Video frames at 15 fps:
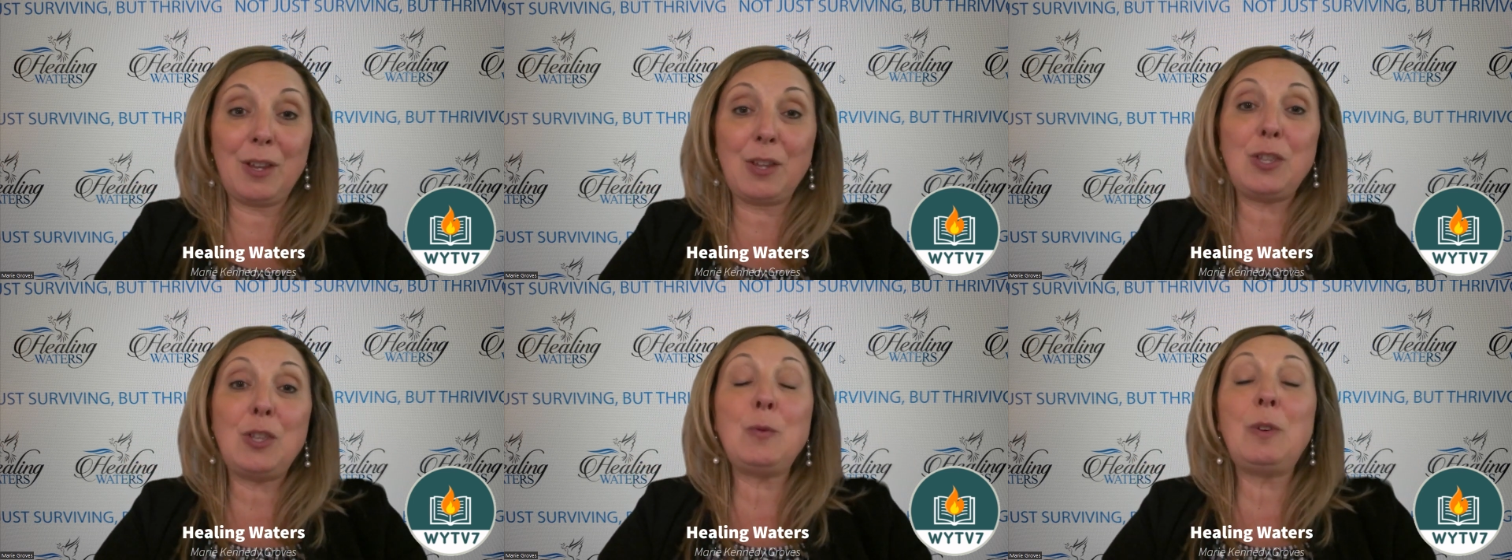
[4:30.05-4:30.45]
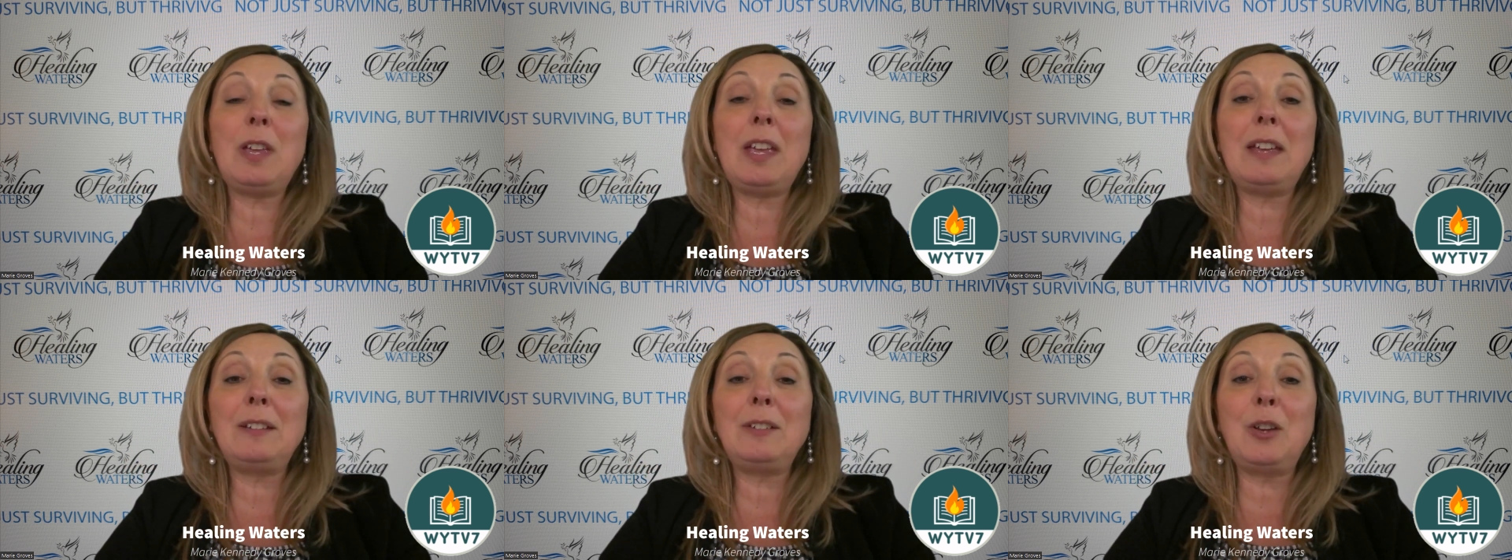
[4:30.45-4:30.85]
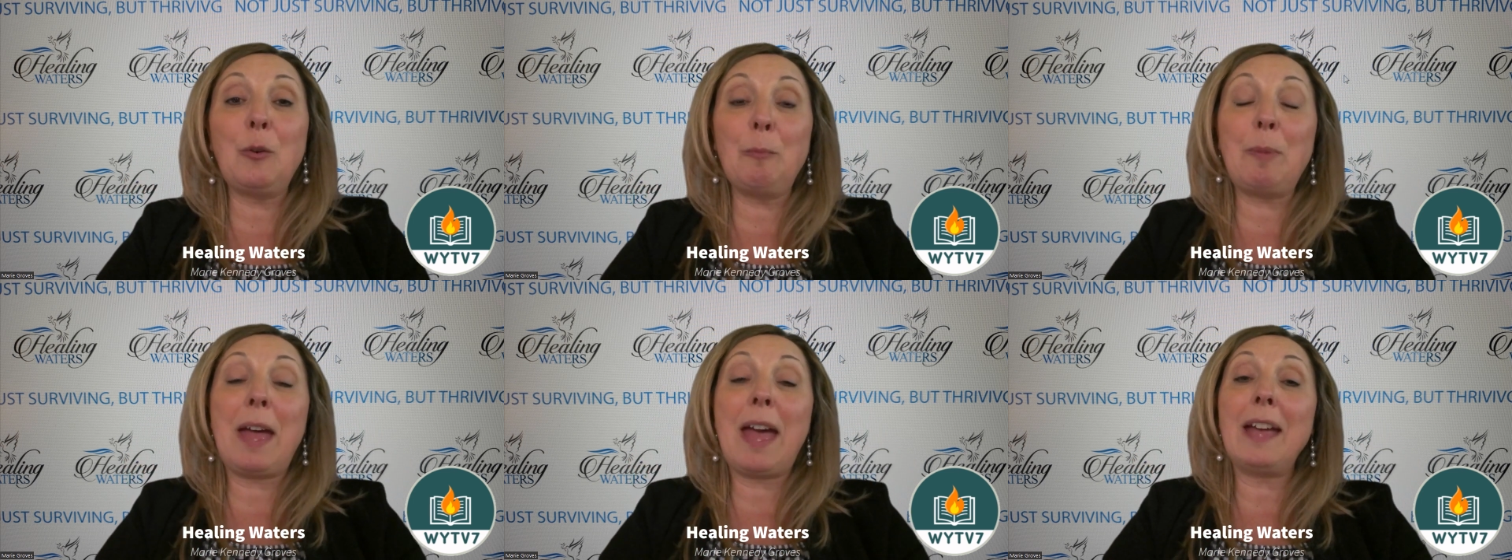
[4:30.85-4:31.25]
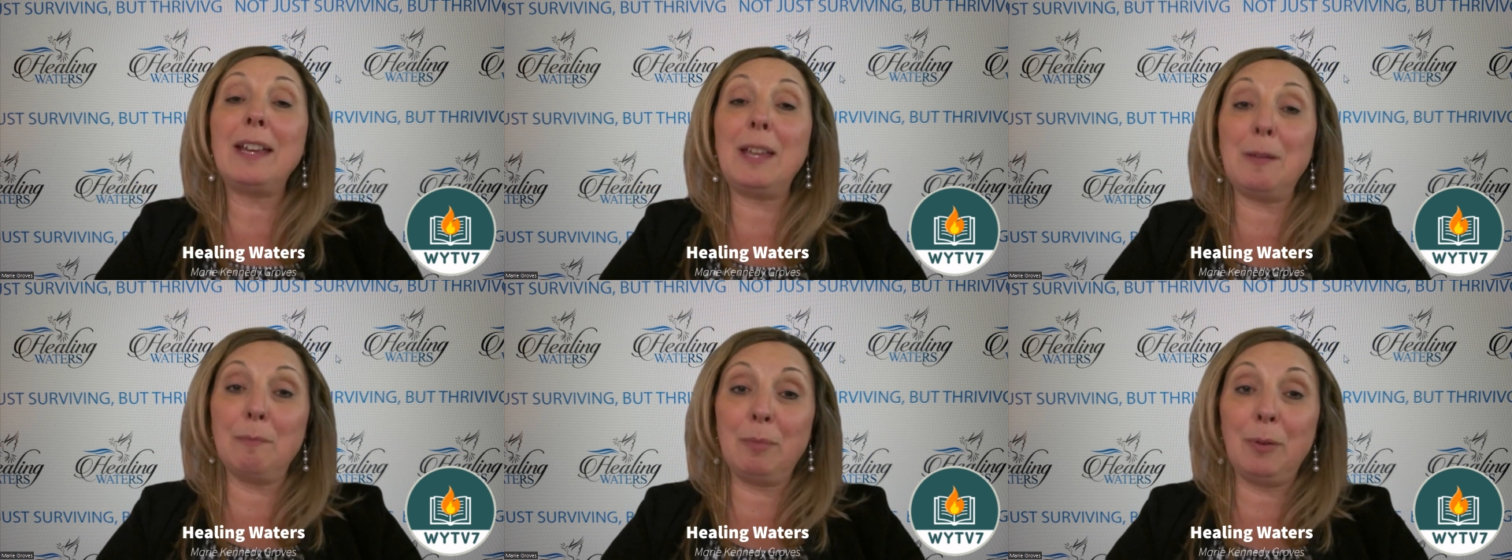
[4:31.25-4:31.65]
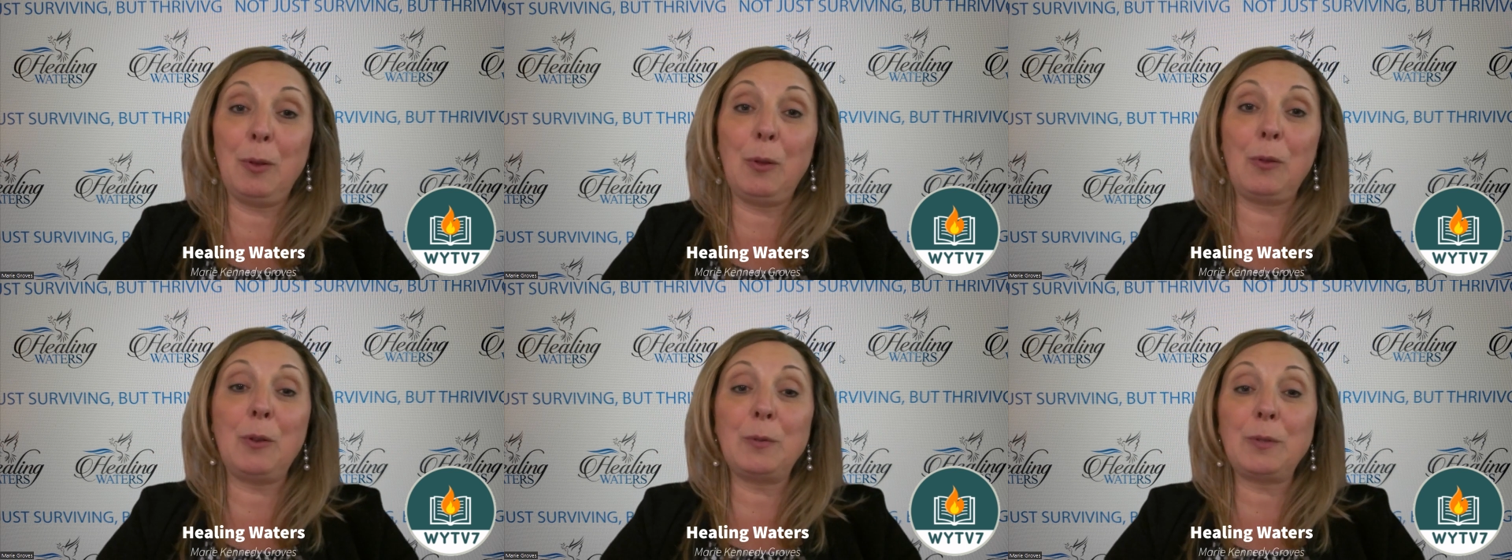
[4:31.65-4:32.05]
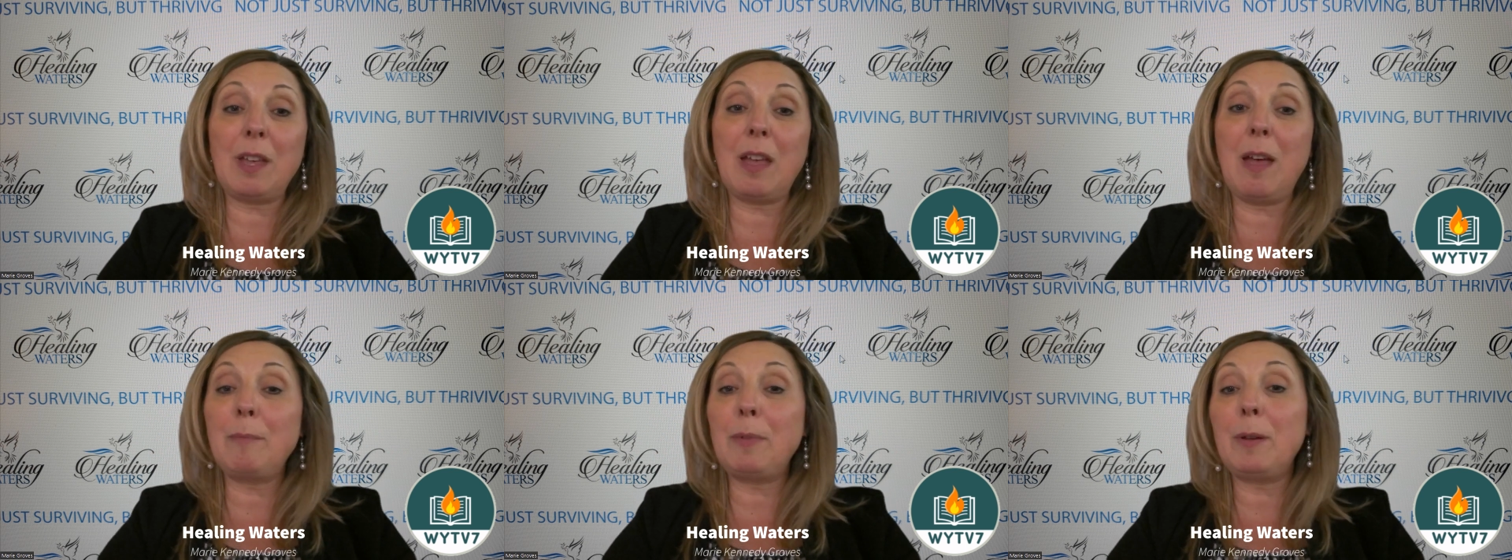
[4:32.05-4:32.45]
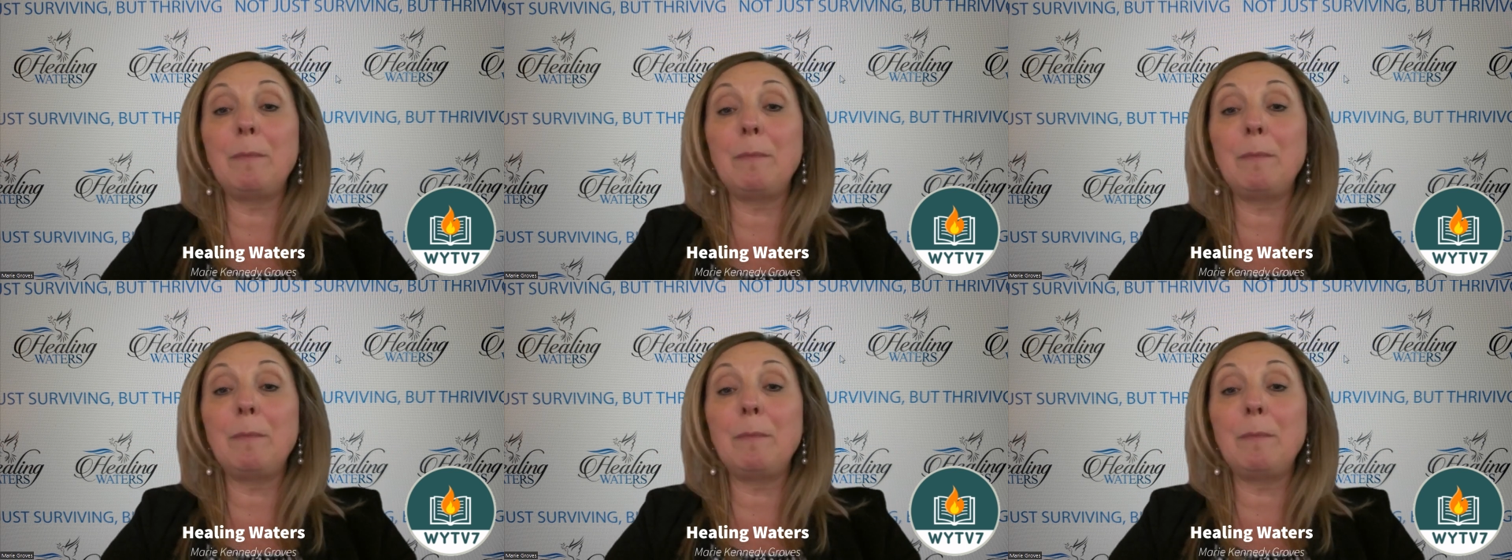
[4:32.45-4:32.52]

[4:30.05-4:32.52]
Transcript: You can go back and pull those up,